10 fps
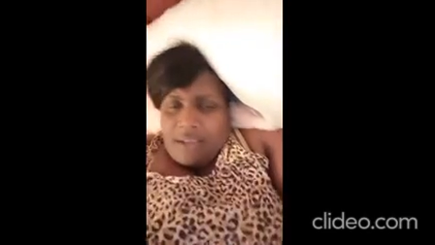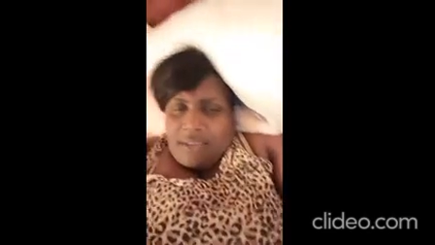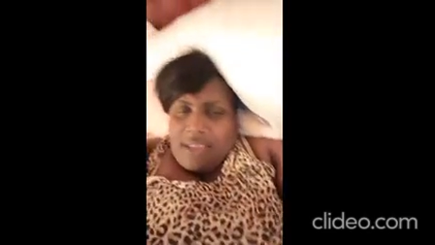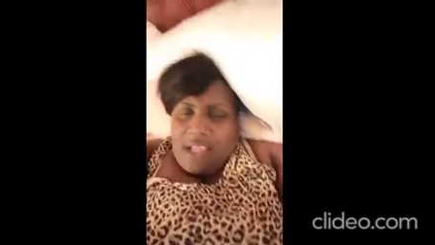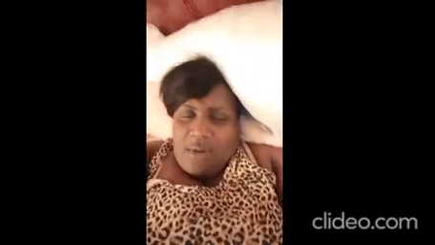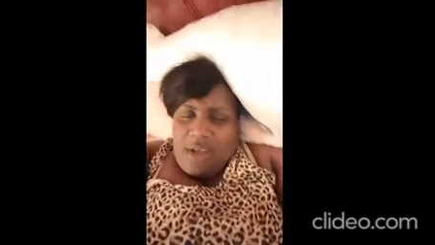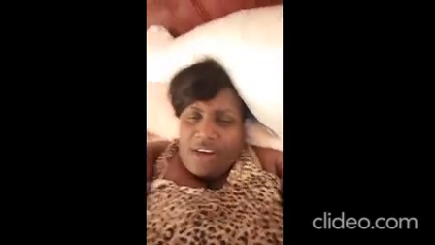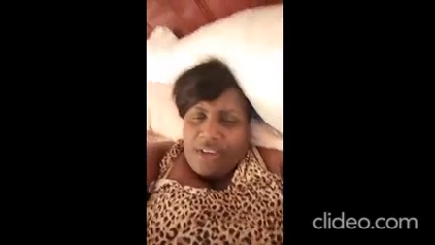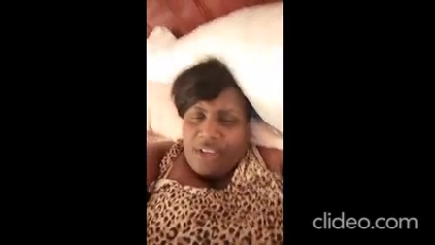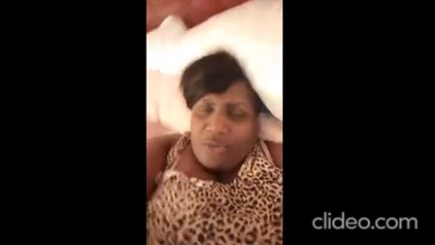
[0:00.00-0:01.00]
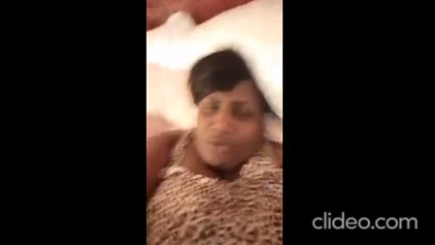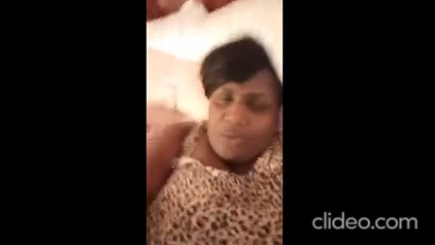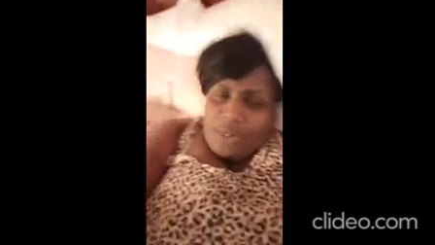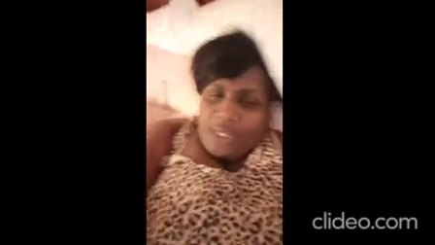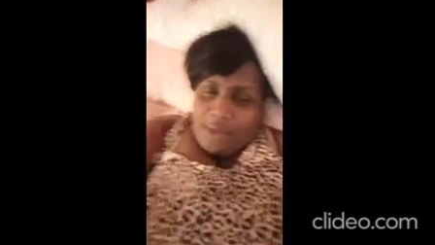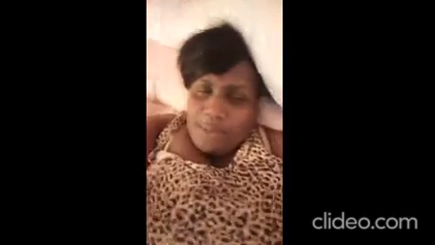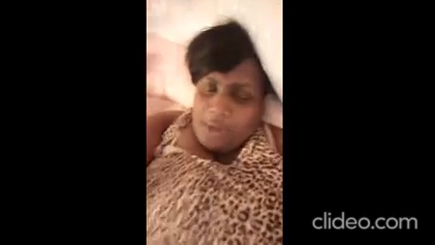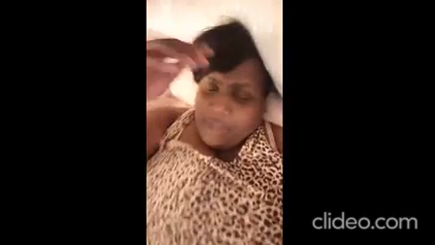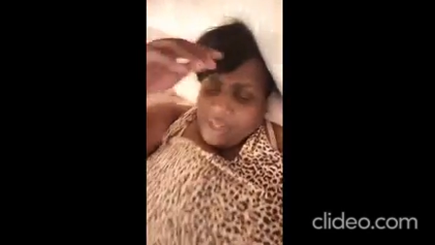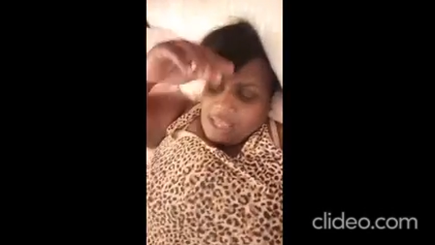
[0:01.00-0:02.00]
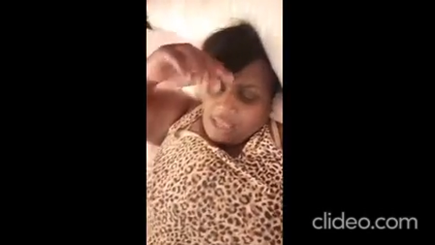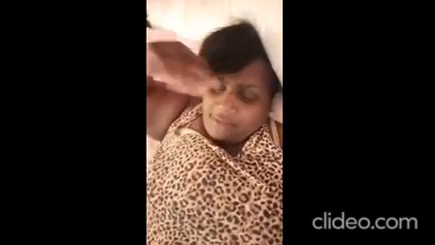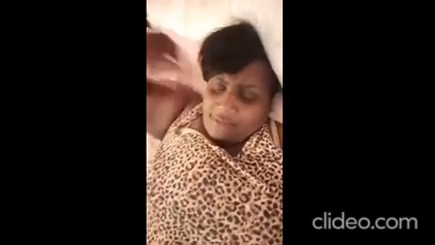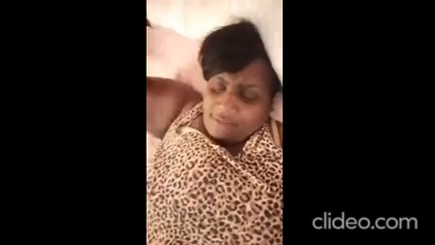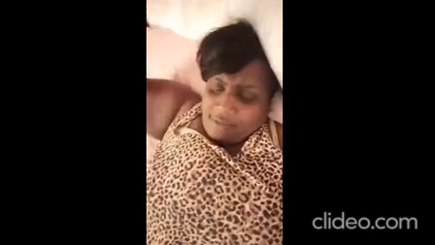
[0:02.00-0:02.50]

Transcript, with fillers: See, I want great one on here for my life.